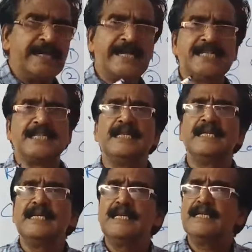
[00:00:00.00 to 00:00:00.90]

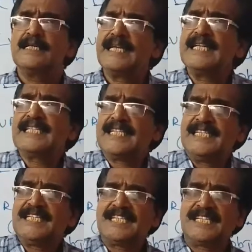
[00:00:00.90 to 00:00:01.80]
is skills
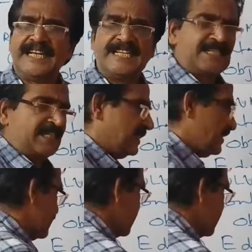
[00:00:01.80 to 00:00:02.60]
and strengths.